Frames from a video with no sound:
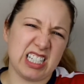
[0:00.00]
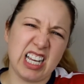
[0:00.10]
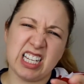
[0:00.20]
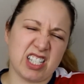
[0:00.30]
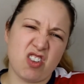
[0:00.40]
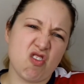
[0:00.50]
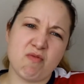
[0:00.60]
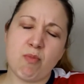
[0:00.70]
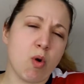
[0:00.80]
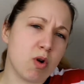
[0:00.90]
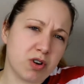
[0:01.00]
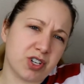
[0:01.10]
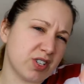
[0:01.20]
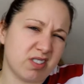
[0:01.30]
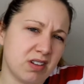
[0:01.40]
Liz, learn more,
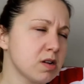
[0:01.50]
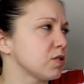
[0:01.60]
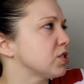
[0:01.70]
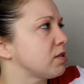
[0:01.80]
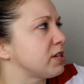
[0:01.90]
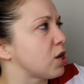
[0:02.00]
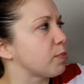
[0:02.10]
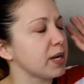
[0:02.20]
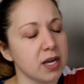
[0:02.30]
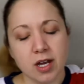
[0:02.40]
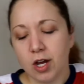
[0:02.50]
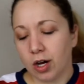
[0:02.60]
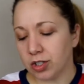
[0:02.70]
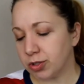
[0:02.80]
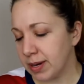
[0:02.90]
just let me know. But
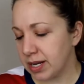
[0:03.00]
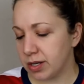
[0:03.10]
Ultraman